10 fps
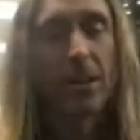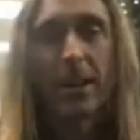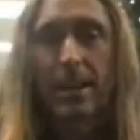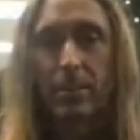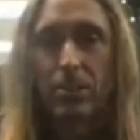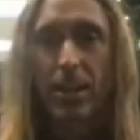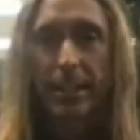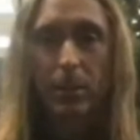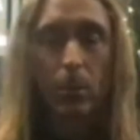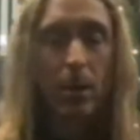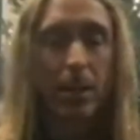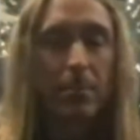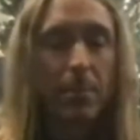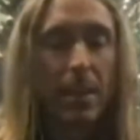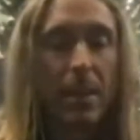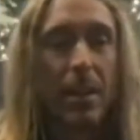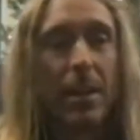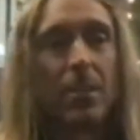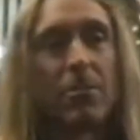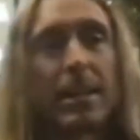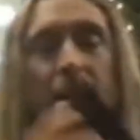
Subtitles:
now I have a second one, and if I